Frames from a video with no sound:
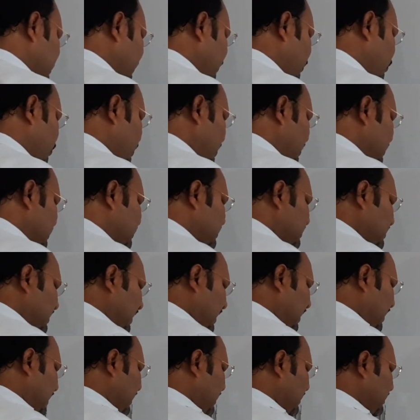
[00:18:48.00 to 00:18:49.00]
The words
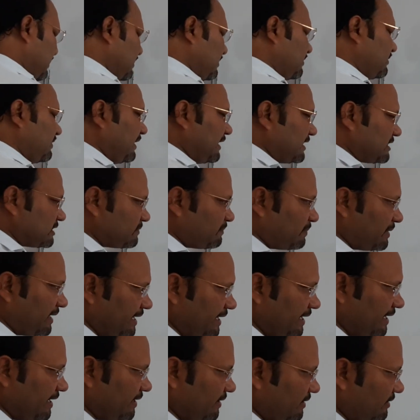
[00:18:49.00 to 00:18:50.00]
are
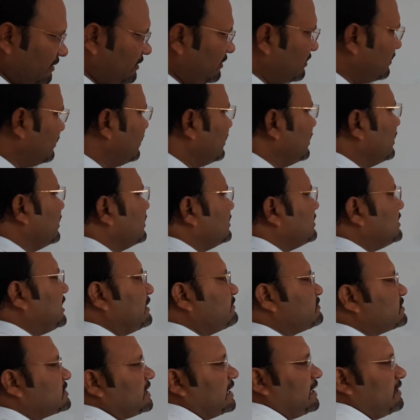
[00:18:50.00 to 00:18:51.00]
explaining
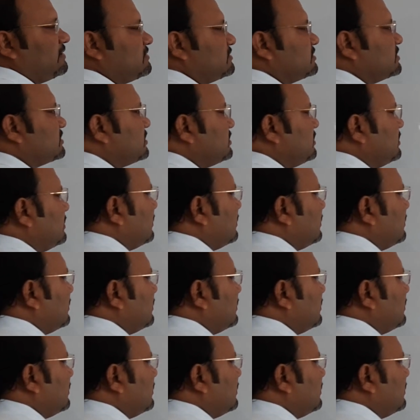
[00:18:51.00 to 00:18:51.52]
themselves.